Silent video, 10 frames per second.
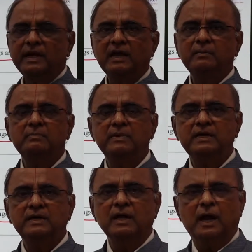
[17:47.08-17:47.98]
Time and
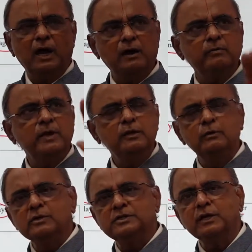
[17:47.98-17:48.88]
material. Are we
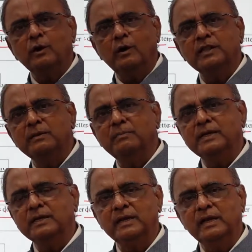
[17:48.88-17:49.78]
using all the
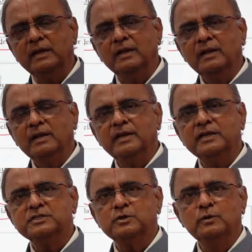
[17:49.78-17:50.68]
material
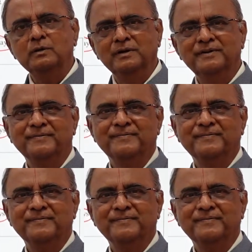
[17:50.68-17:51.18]
in a school?